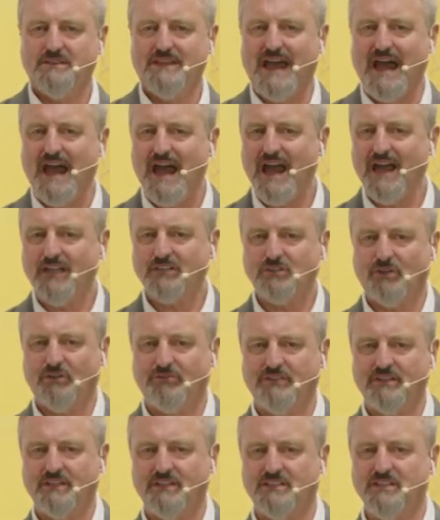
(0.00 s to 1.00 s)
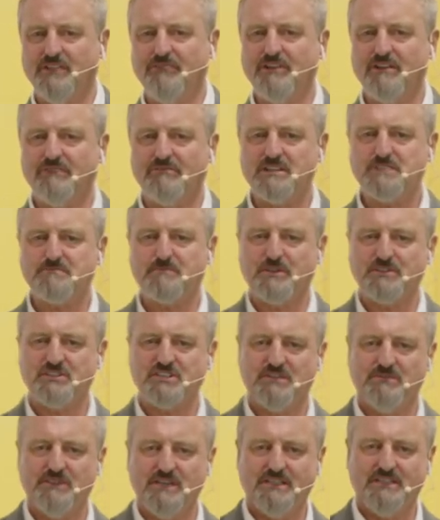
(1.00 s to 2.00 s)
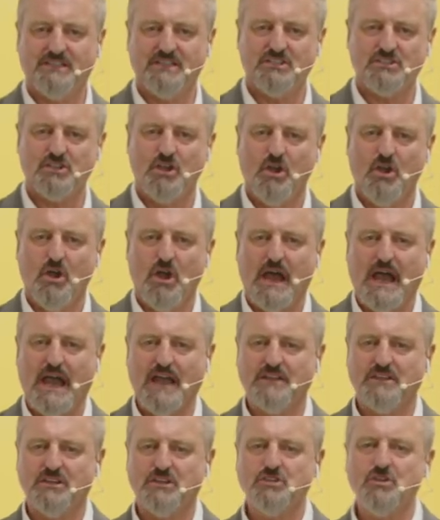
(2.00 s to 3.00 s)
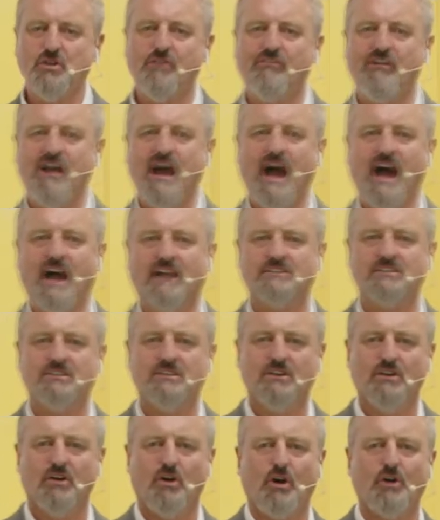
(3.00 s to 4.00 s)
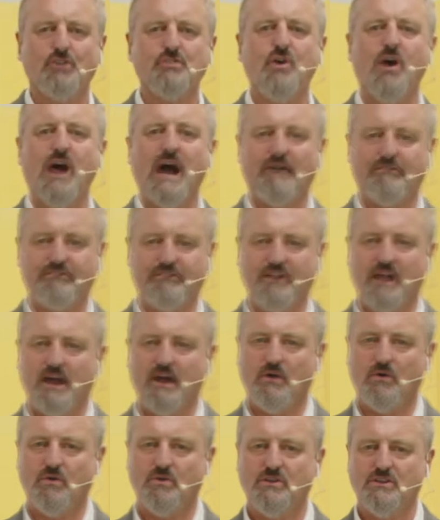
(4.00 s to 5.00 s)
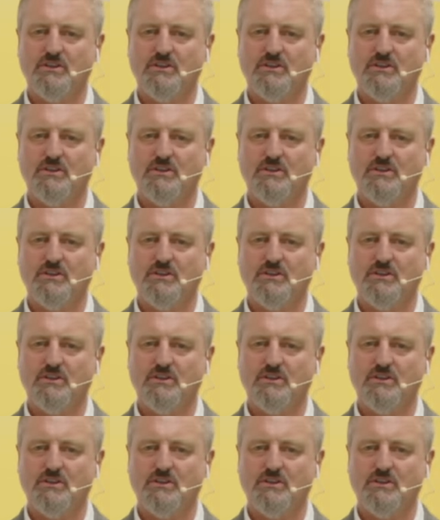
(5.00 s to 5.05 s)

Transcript: the heart of the different responsibilities either you've had or you have now.